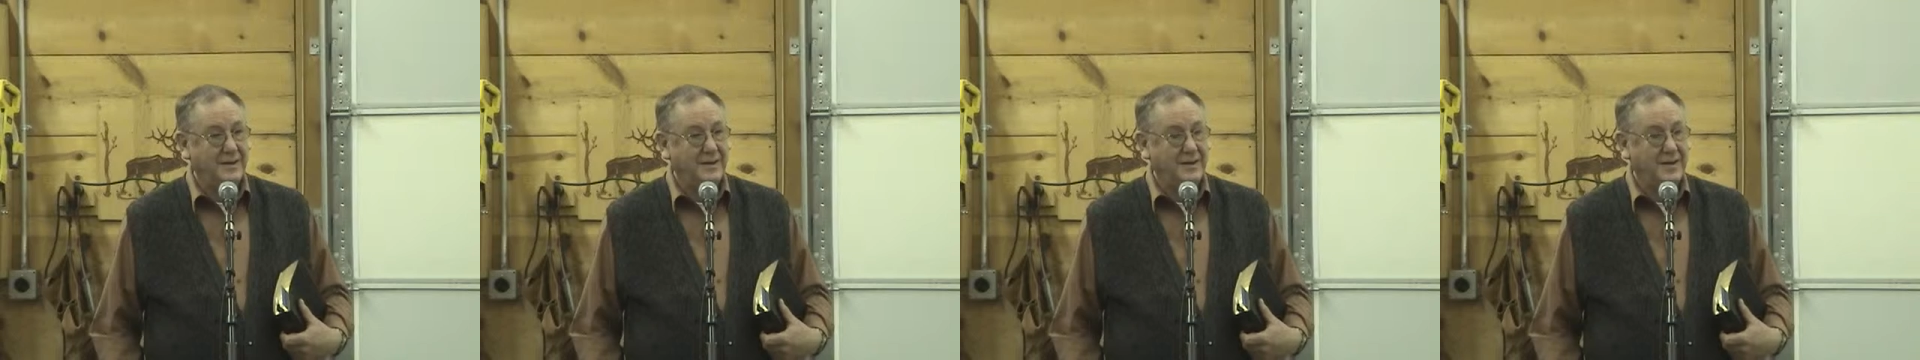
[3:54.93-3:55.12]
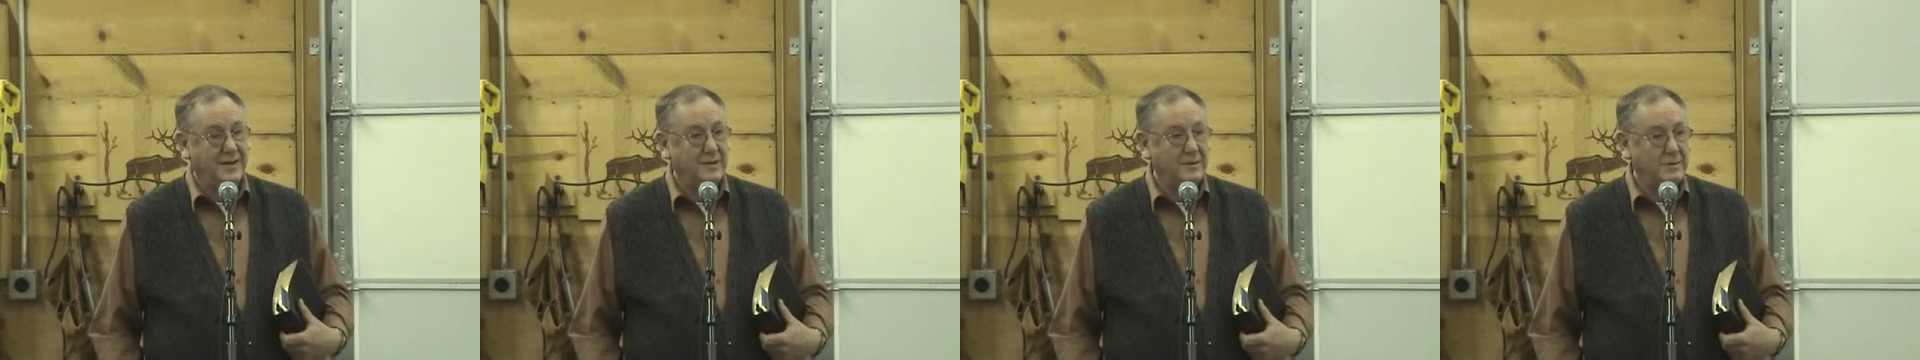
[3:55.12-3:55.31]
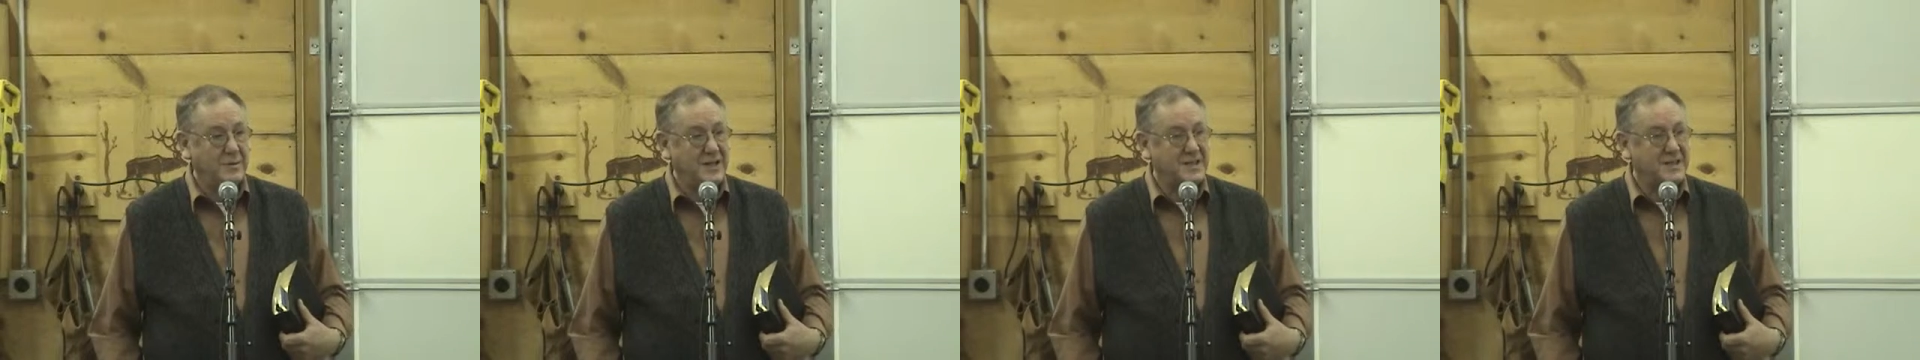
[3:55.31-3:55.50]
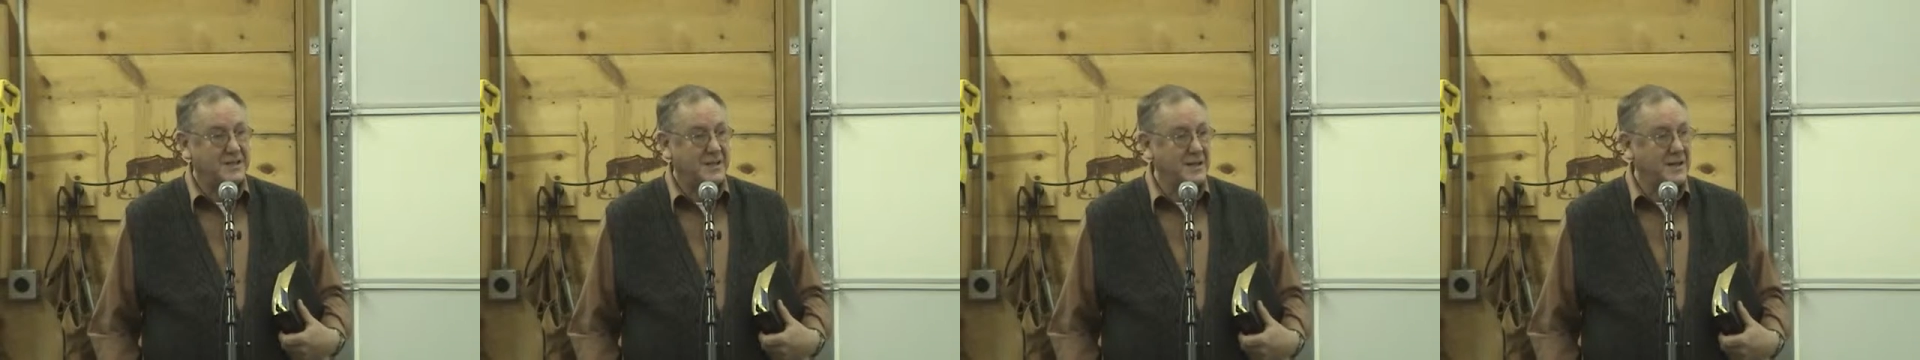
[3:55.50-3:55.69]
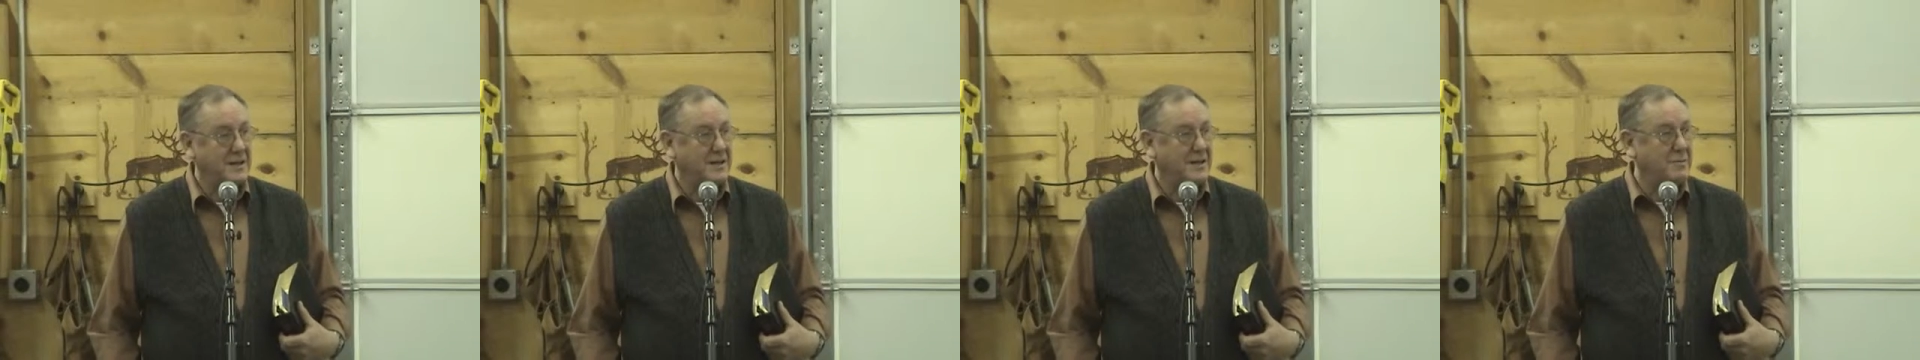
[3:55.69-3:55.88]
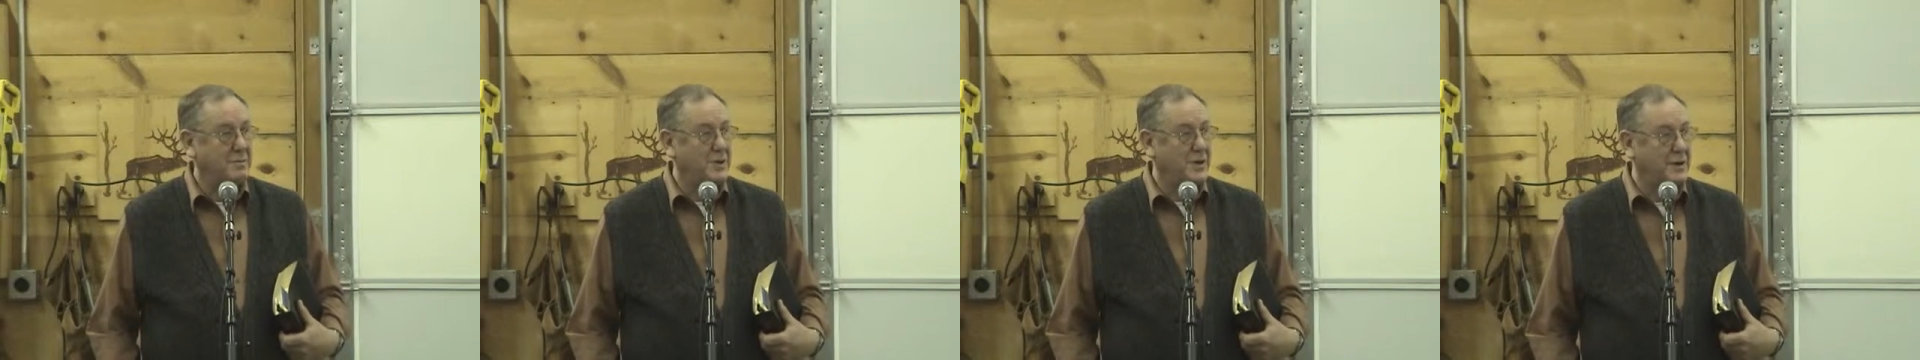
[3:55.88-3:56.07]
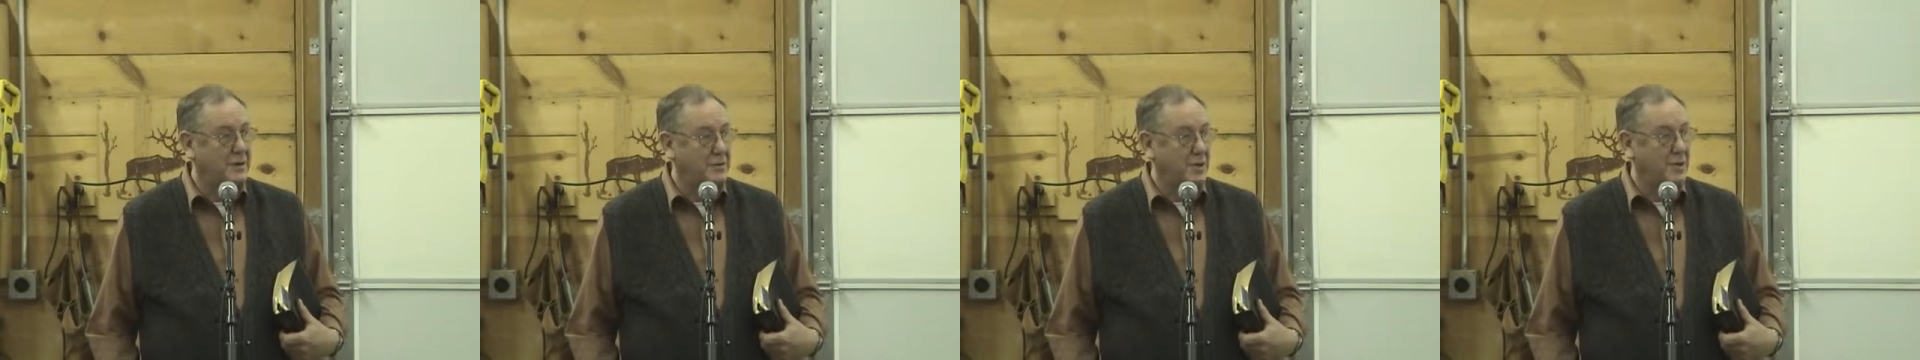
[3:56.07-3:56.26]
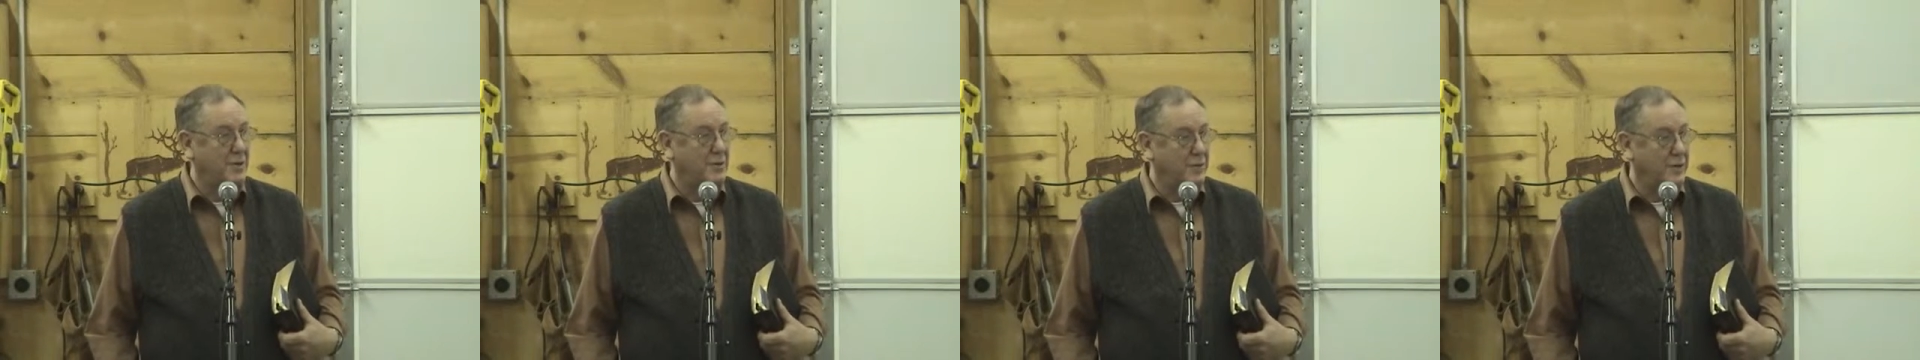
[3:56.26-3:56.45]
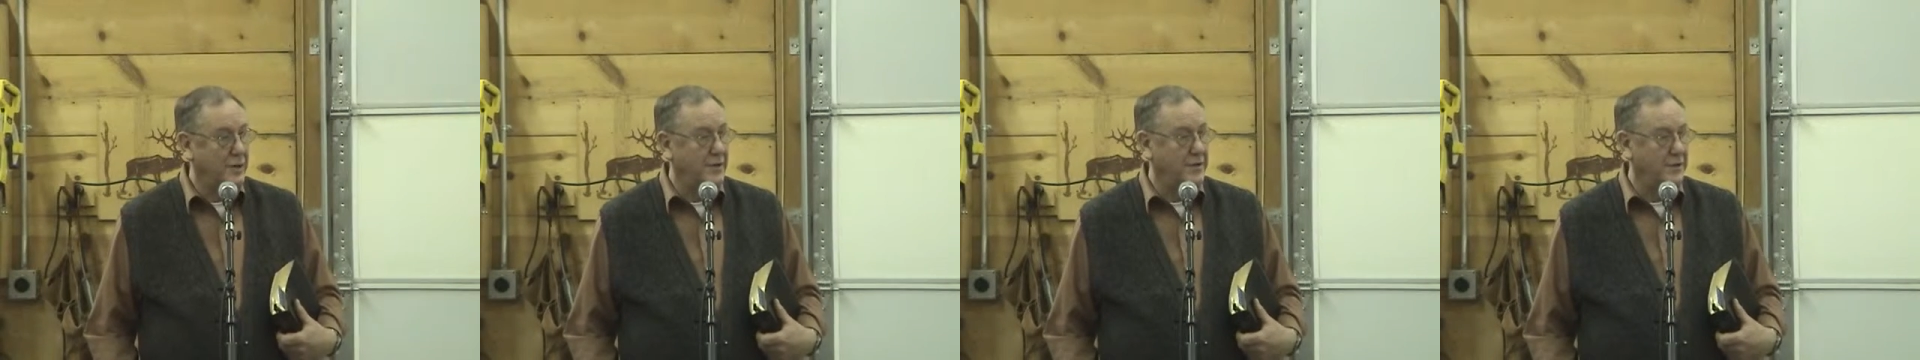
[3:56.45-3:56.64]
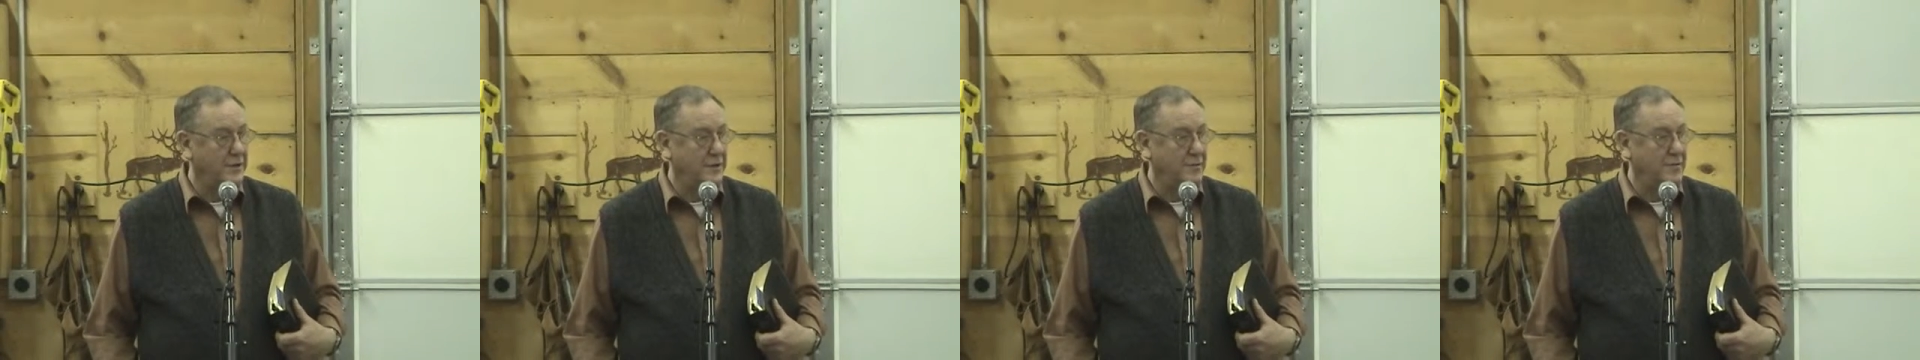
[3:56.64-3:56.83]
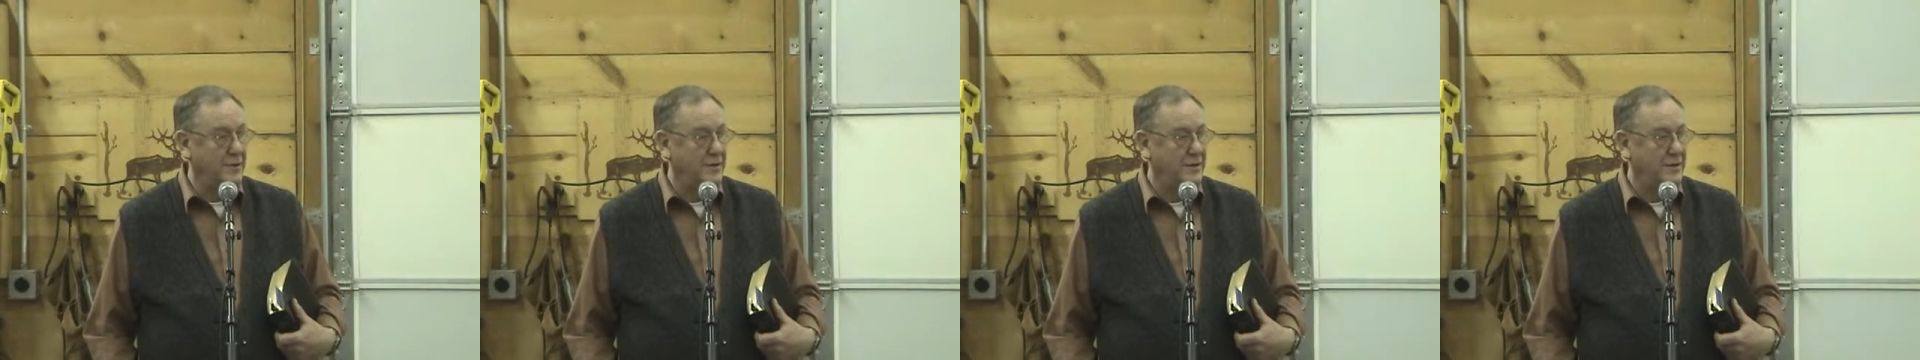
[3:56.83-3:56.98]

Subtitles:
and to be seen in public with them.